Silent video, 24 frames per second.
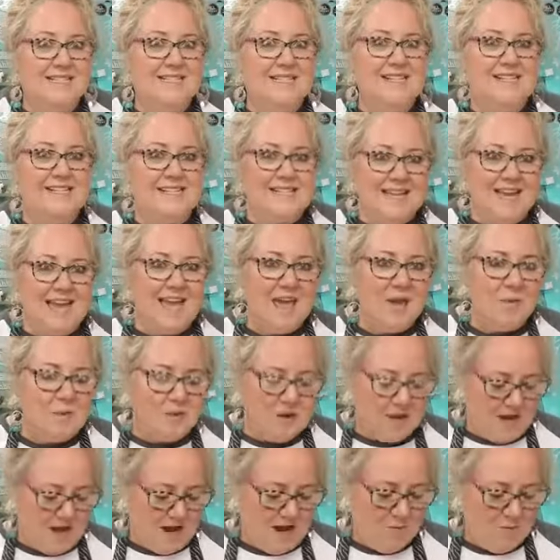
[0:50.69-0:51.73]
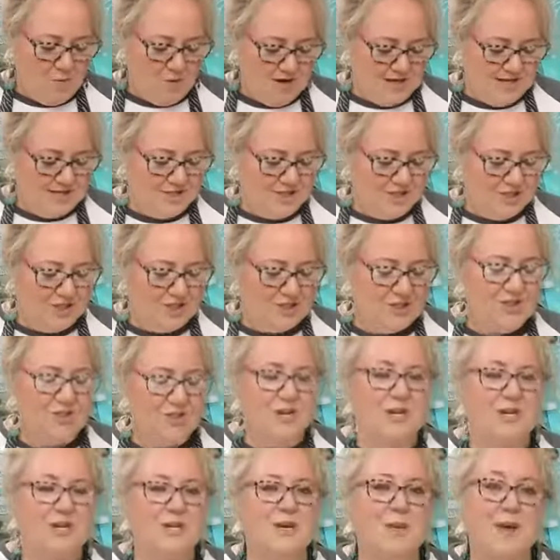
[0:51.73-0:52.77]
Today what I wanted to
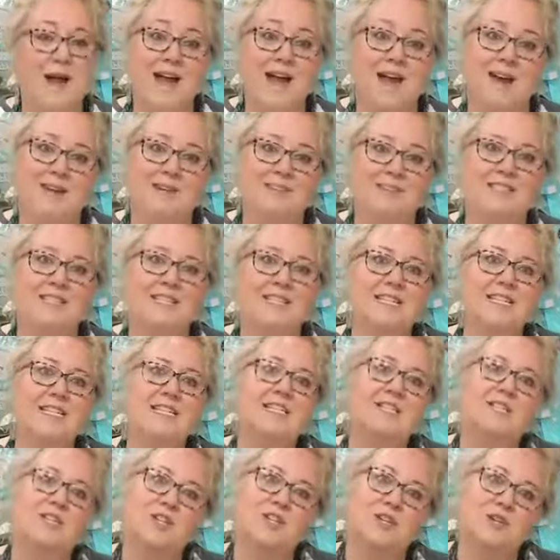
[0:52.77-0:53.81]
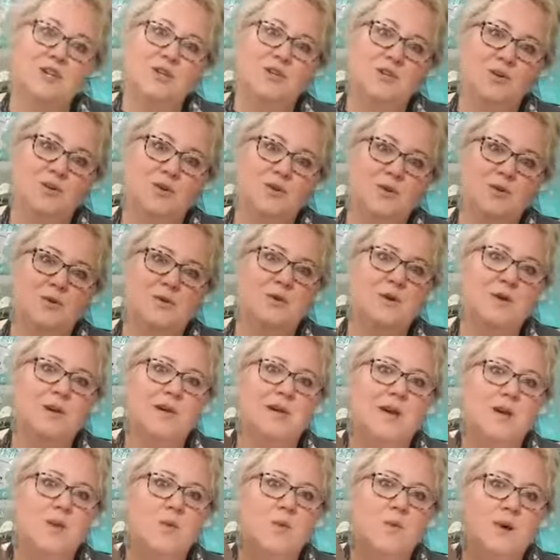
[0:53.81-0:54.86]
show you how to do
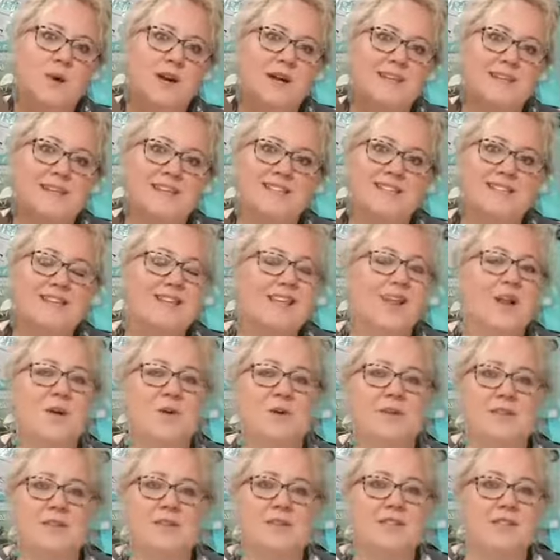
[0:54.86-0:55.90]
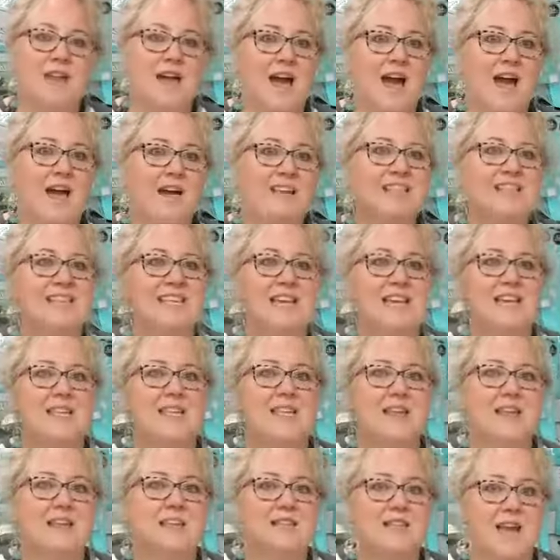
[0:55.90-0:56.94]
was, and I see
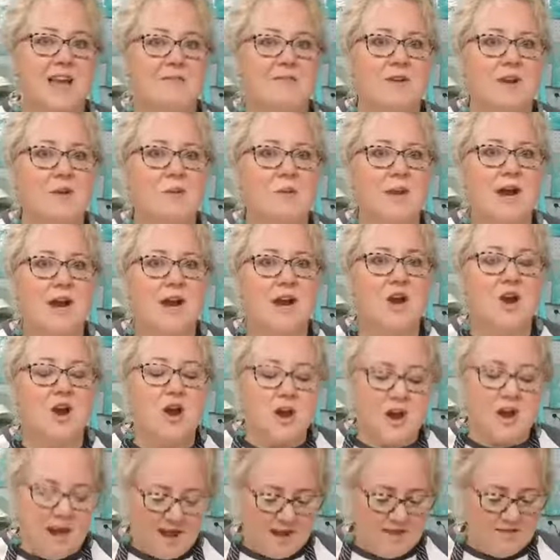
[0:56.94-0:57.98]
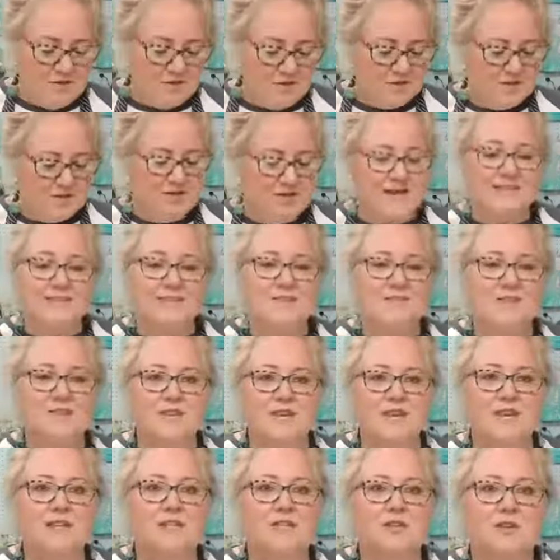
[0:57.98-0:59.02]
these everywhere, and there's lots of
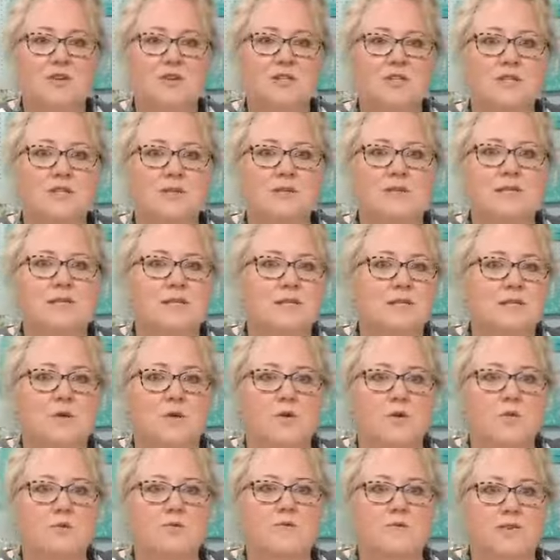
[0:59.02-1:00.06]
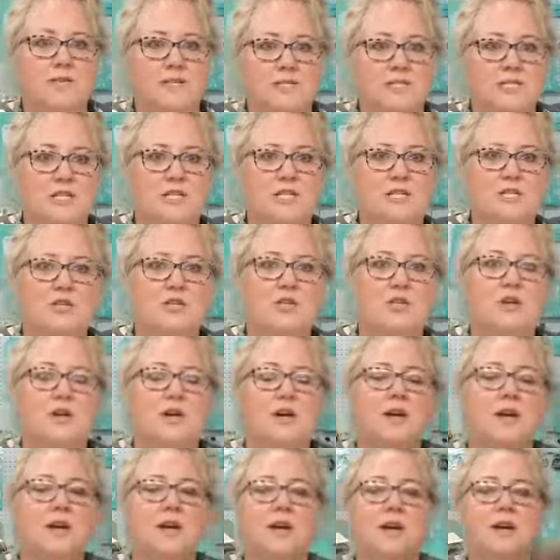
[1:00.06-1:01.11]
things you can do with these old vintage
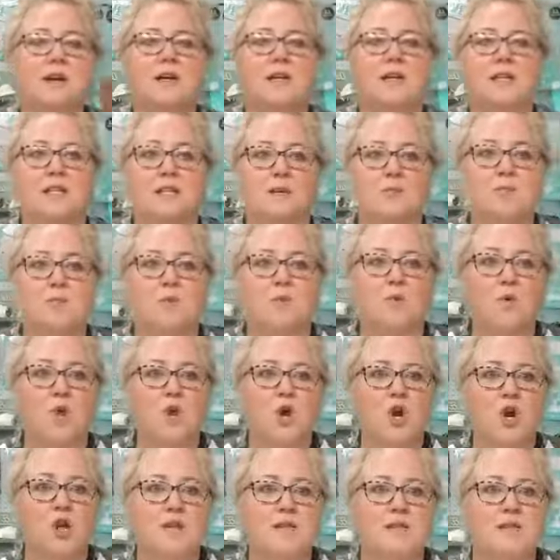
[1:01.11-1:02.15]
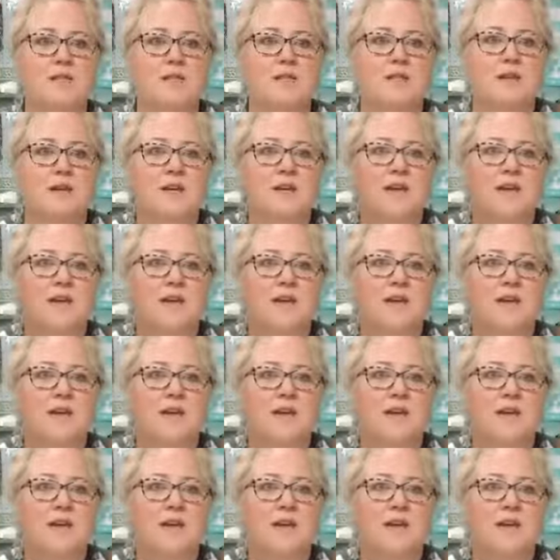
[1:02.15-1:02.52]
clipboards.